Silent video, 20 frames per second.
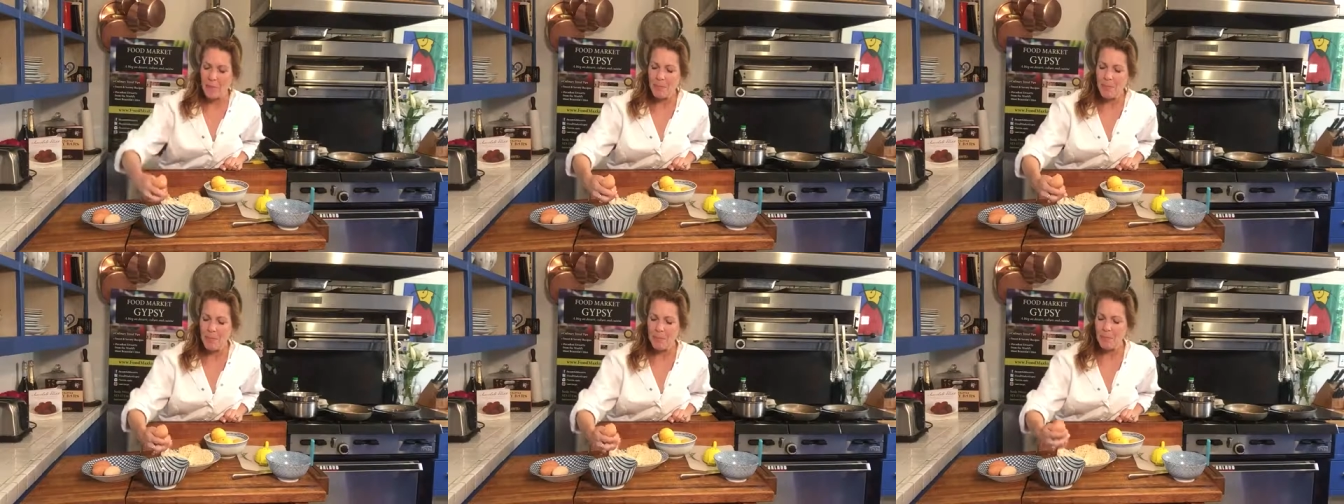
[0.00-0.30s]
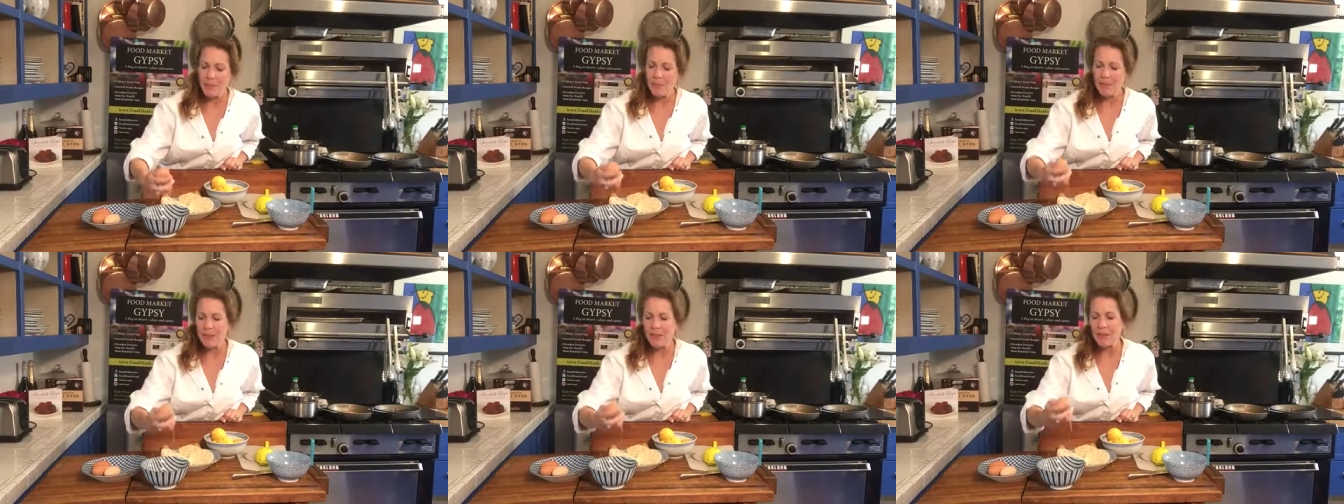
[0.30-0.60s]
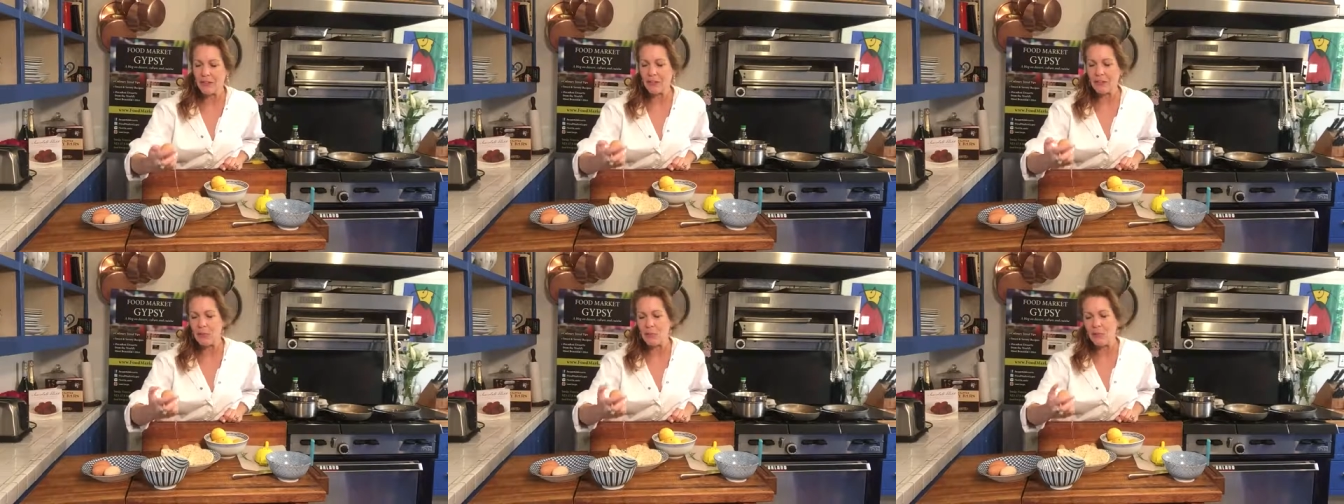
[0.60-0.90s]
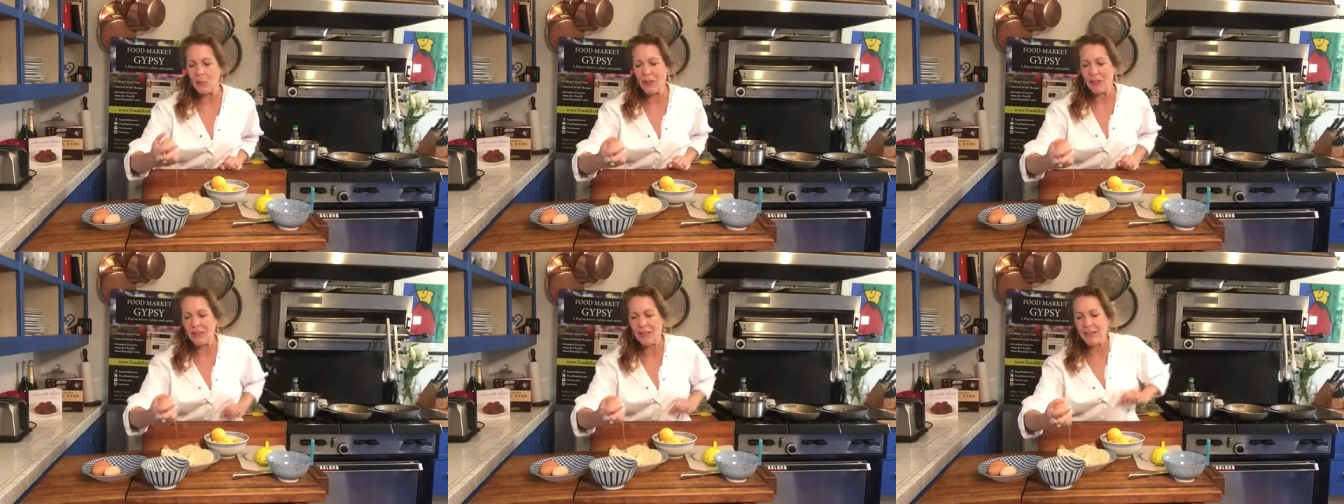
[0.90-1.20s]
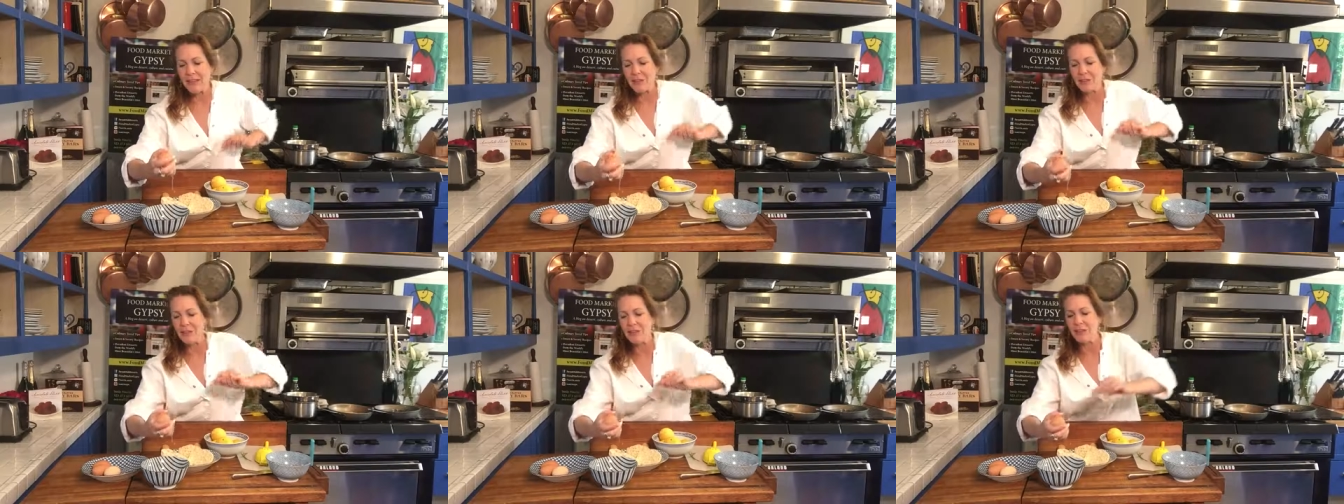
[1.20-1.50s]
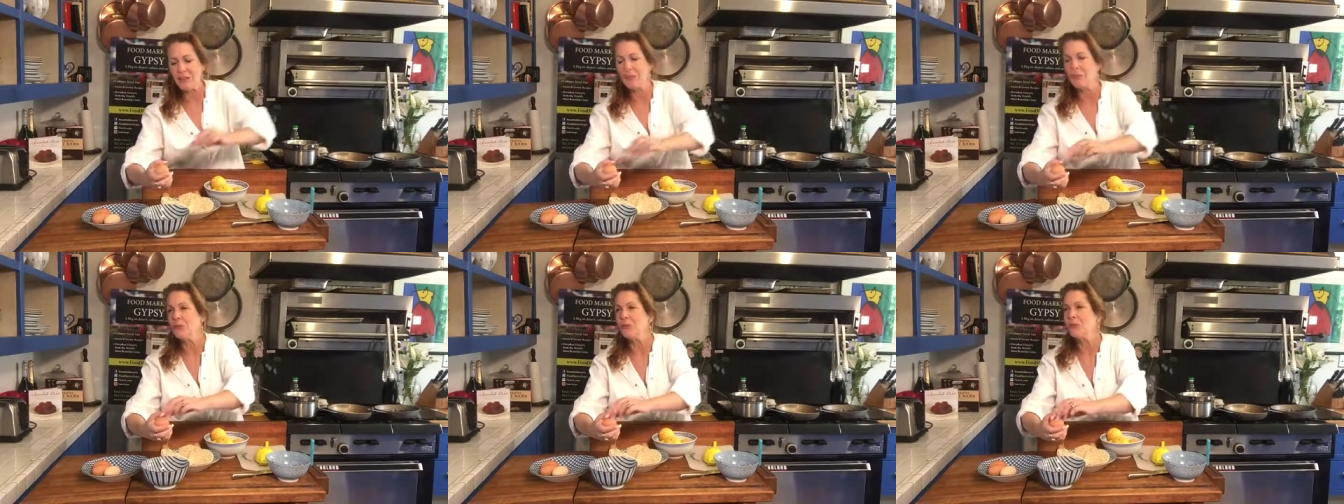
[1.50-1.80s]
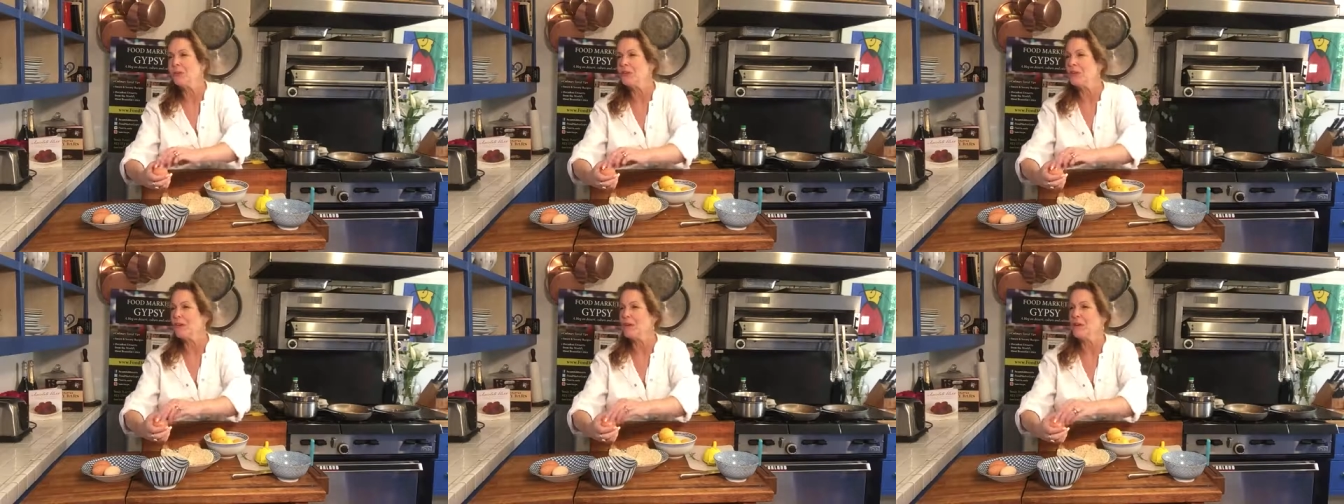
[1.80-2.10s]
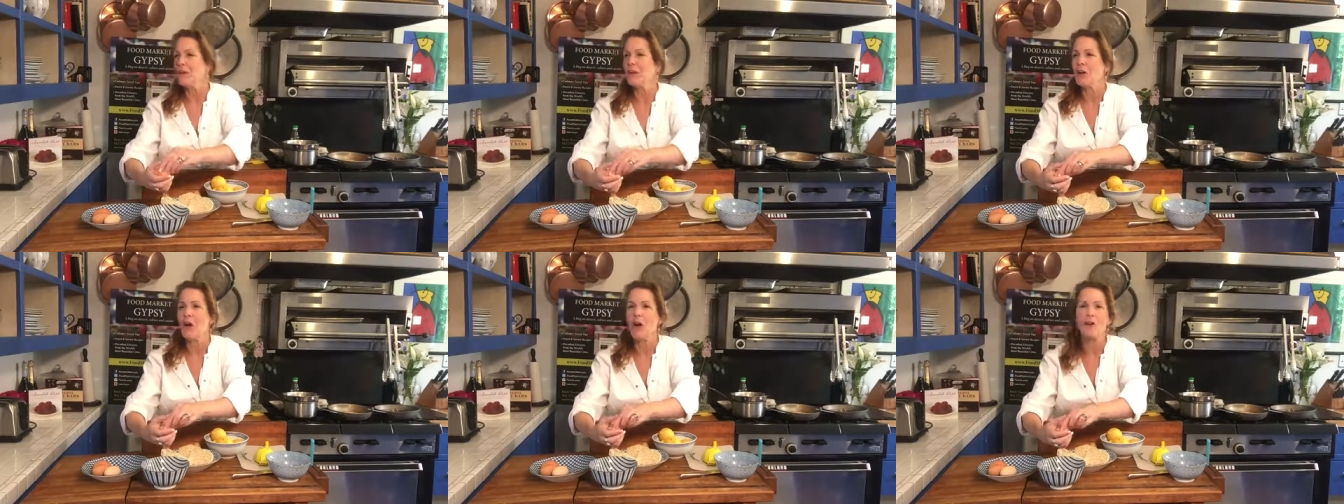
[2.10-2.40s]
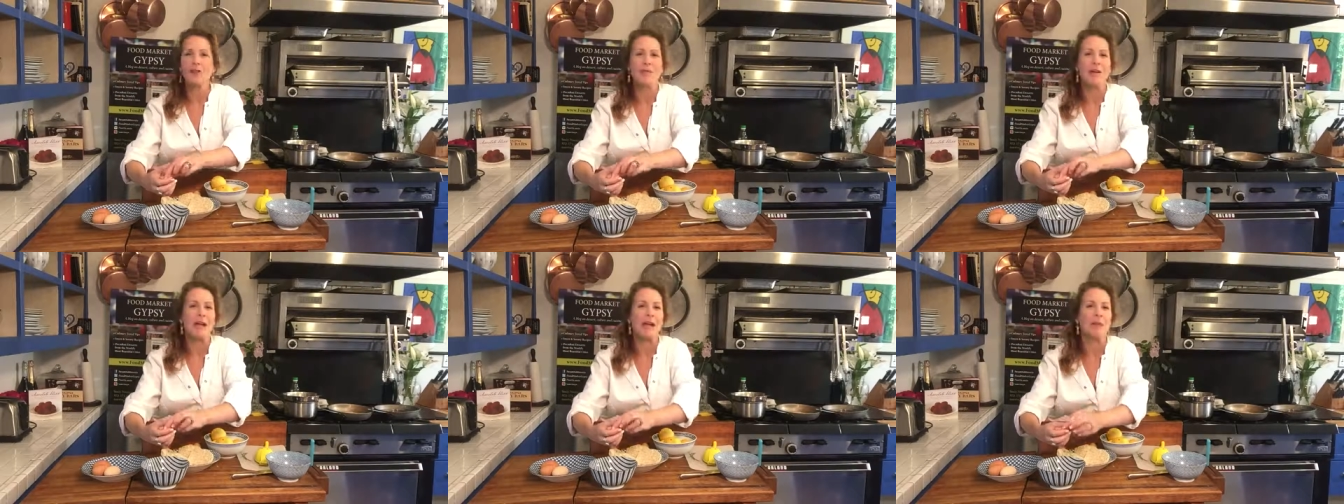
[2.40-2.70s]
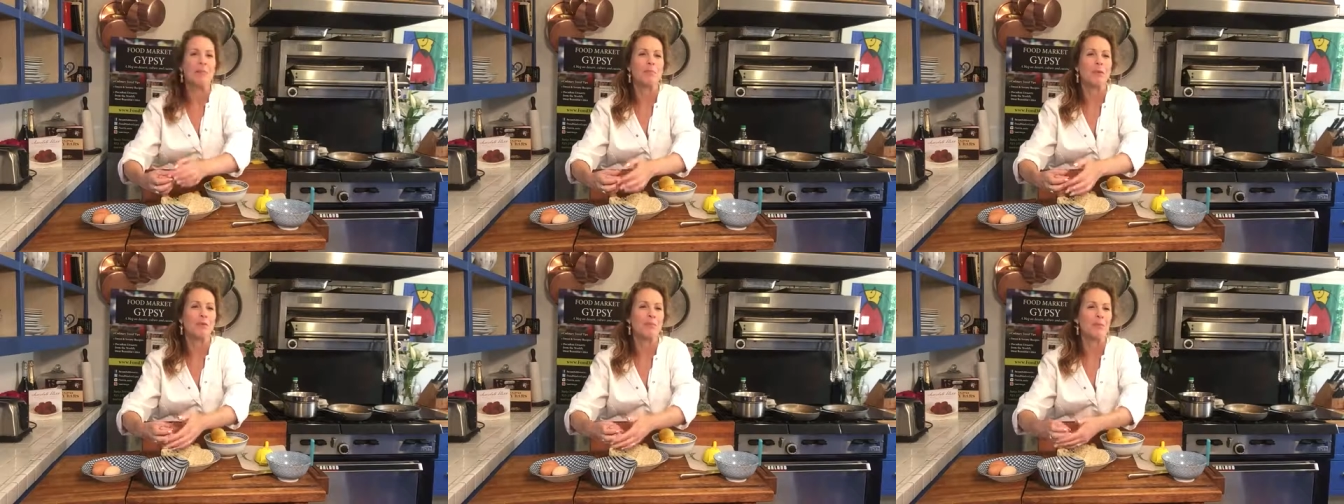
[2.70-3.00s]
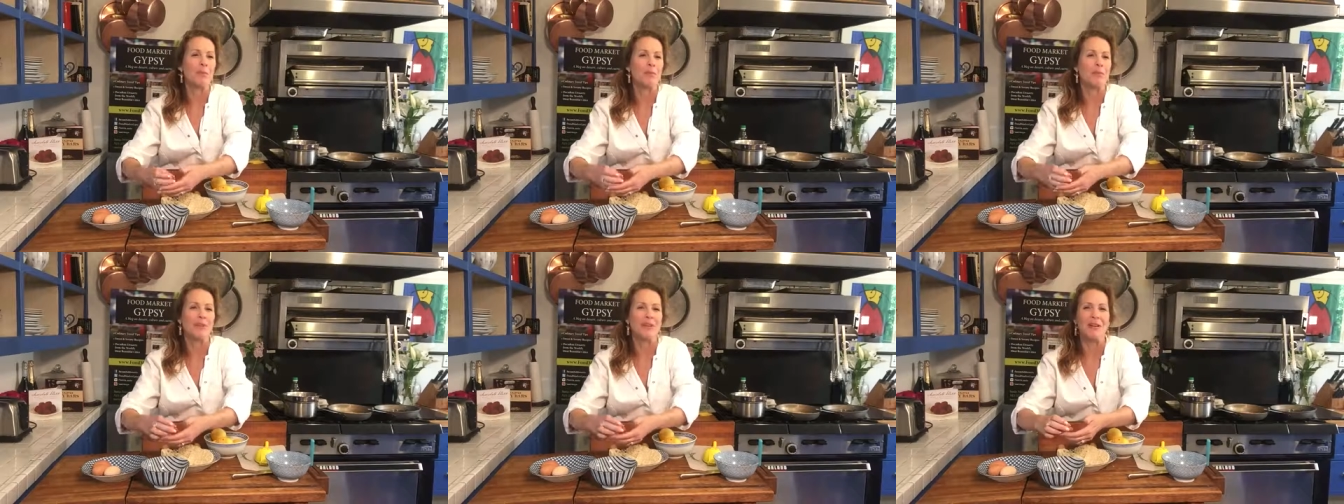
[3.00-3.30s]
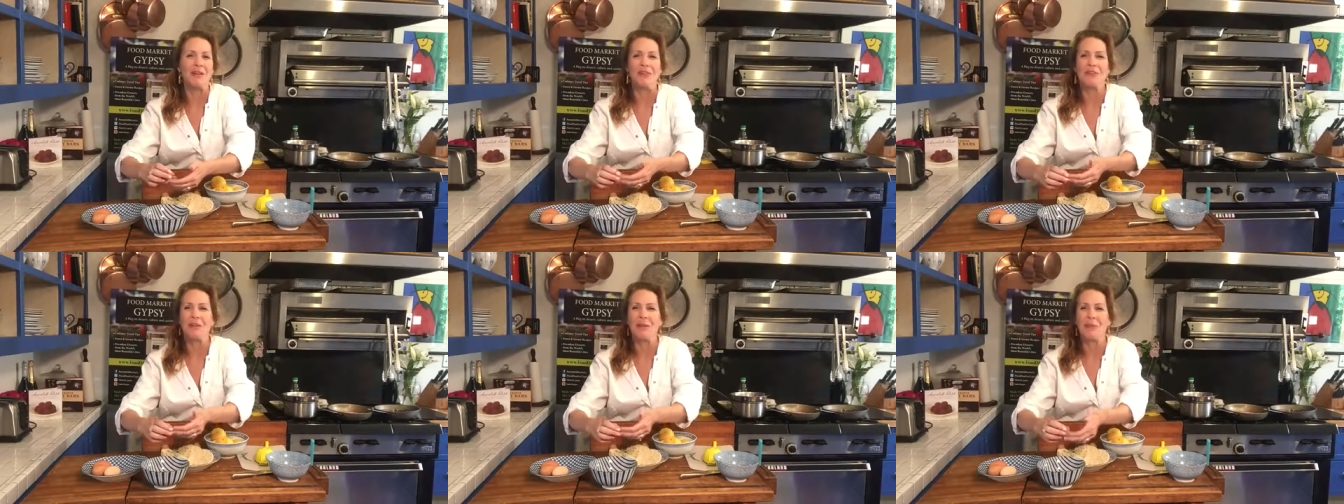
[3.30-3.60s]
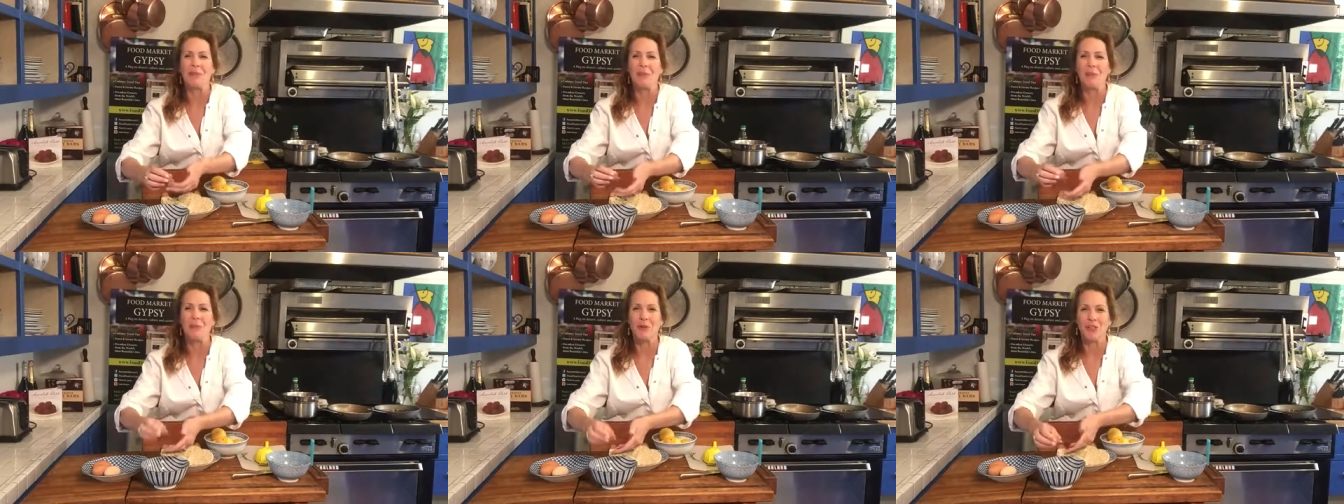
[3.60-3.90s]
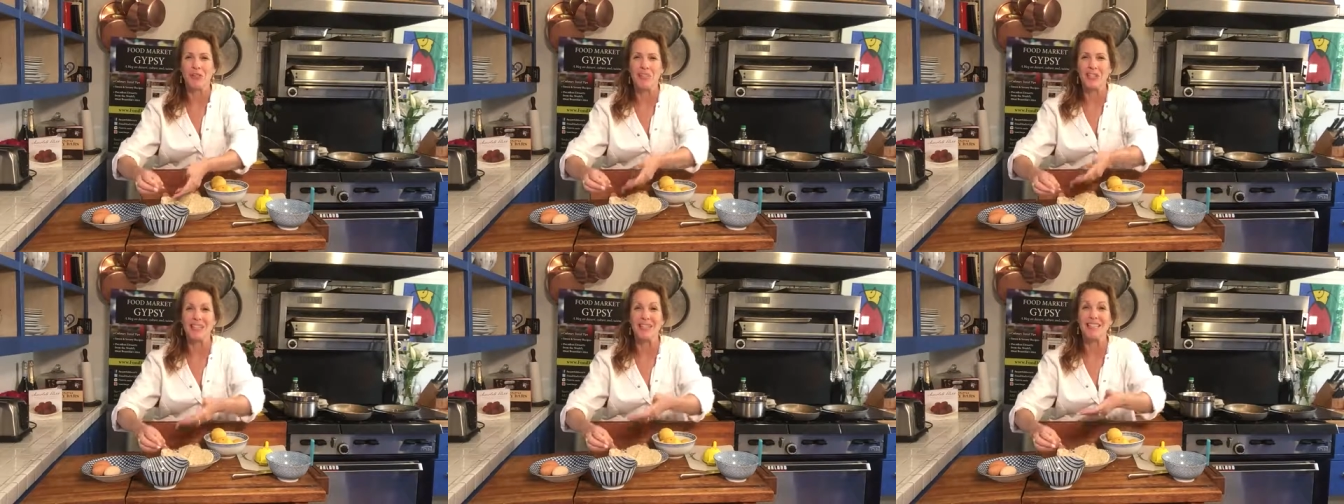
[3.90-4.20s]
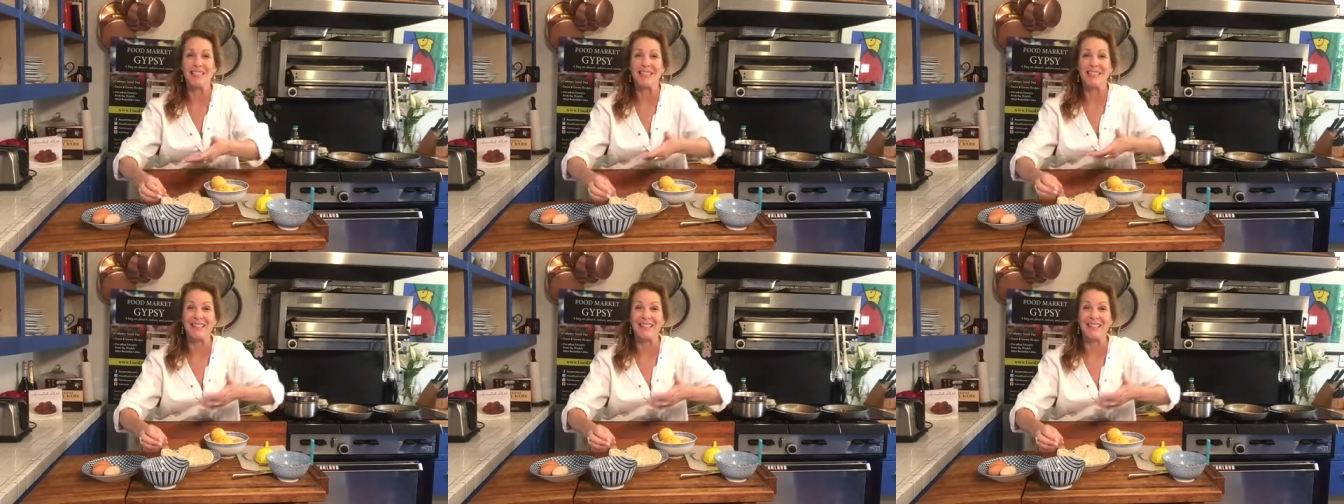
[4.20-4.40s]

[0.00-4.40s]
People think that's cool. I think it was an Audrey Hepburn movie or something where she